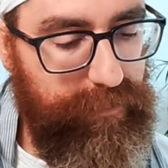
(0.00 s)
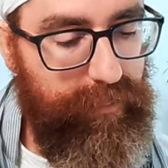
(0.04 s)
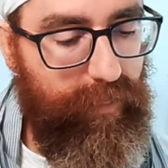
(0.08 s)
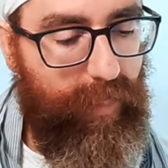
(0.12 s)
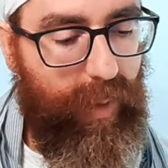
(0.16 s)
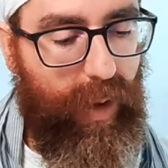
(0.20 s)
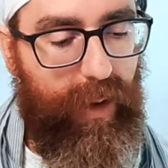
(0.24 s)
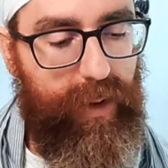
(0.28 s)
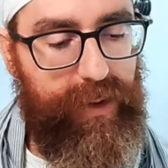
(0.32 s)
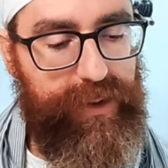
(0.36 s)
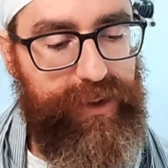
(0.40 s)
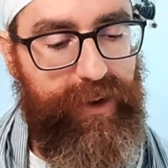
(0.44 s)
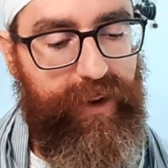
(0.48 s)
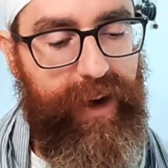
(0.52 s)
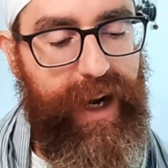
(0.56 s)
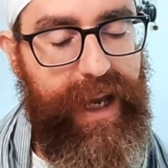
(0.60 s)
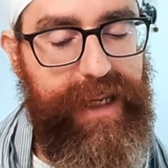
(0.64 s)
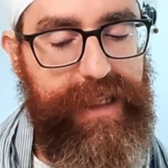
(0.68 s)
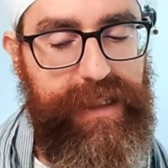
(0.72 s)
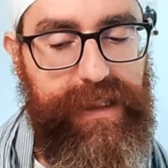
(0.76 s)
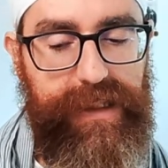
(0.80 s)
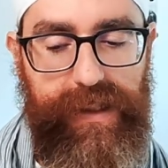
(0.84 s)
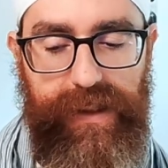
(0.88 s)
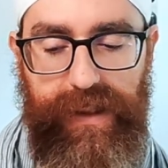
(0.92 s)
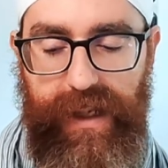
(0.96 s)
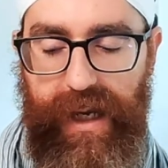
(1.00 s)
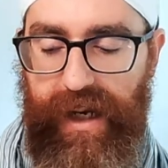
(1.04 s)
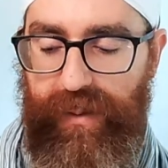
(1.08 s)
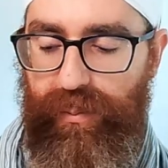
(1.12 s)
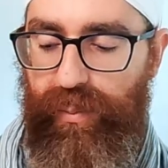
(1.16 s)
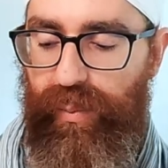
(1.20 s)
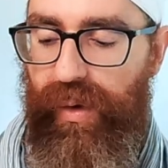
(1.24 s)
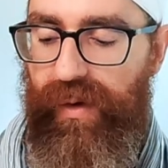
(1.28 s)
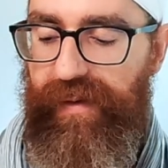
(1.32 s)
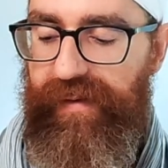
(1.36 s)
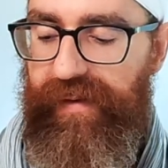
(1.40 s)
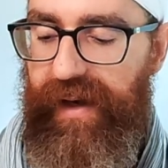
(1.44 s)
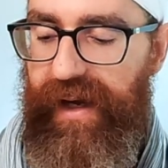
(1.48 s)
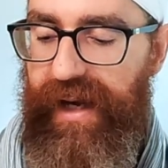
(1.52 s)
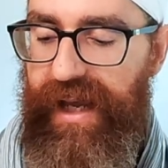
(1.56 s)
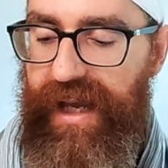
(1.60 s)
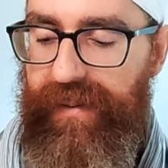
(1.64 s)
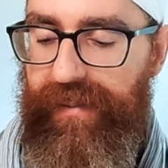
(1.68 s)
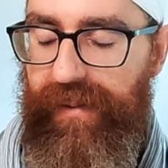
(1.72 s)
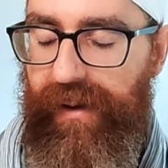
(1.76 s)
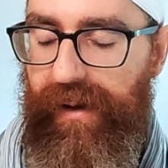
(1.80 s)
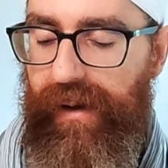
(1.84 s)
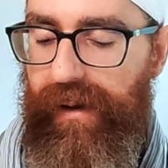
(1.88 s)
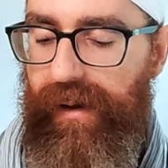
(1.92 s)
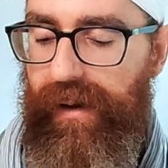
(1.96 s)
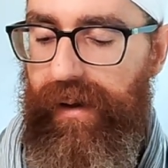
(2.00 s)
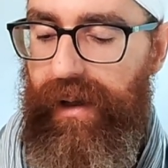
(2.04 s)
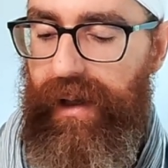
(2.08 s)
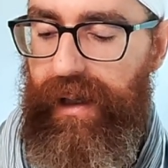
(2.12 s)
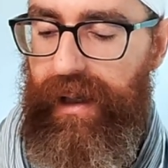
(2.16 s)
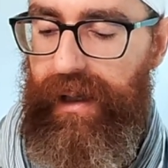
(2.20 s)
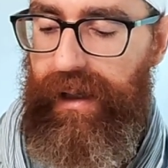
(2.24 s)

Close your eyes and move the navel.